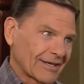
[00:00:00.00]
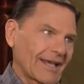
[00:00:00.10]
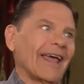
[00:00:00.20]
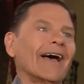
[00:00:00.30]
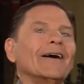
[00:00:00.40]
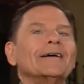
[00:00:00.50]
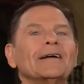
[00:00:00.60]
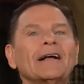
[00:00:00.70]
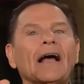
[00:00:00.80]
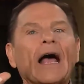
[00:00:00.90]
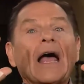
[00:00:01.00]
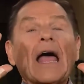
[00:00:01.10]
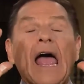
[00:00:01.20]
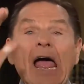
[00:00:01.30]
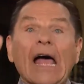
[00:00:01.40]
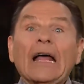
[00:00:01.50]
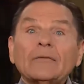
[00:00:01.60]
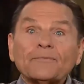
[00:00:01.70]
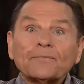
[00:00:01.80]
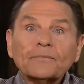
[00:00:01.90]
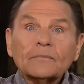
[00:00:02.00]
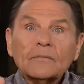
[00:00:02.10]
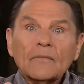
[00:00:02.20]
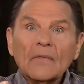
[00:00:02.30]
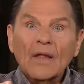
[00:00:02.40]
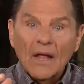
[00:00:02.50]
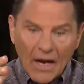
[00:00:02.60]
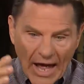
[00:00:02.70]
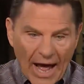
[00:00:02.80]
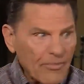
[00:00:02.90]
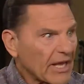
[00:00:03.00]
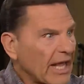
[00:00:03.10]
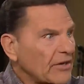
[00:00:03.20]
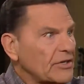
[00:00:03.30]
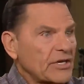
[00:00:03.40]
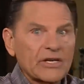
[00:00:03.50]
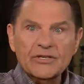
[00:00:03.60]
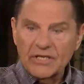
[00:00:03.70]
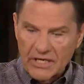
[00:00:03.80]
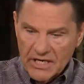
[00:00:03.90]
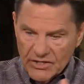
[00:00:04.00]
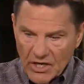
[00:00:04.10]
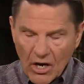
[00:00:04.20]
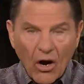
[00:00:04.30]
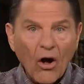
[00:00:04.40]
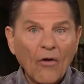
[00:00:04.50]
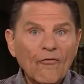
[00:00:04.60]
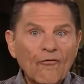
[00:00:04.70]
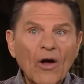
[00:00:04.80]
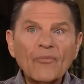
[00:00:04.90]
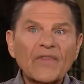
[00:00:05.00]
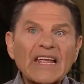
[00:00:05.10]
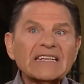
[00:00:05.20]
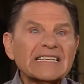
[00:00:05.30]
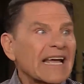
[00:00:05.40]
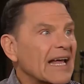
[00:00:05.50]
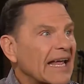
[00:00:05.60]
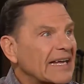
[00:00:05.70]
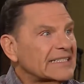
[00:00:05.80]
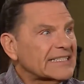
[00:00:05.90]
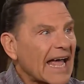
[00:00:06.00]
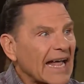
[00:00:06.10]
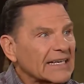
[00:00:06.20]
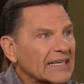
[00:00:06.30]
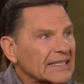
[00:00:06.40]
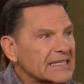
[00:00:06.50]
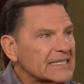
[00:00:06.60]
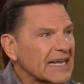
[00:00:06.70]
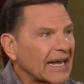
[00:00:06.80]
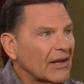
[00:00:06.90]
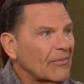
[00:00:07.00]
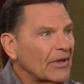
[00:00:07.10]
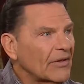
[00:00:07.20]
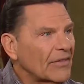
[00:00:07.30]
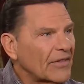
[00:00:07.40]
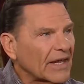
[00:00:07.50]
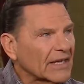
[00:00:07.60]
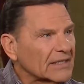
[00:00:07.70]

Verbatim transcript: Mm-hmm. Yeah. And I began to teach the kids from these exact same things.